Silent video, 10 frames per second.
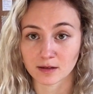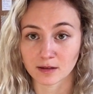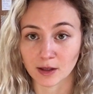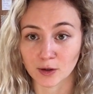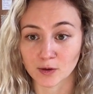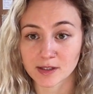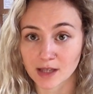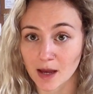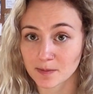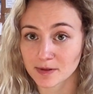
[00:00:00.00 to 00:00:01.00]
little
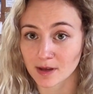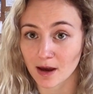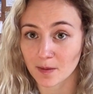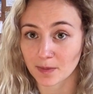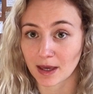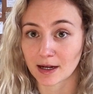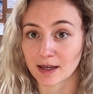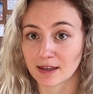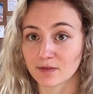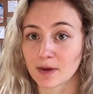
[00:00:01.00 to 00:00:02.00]
steps up, and I
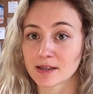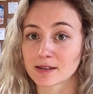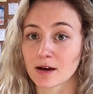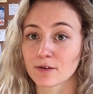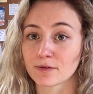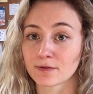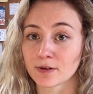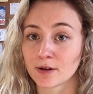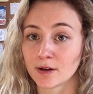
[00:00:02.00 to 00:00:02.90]
give myself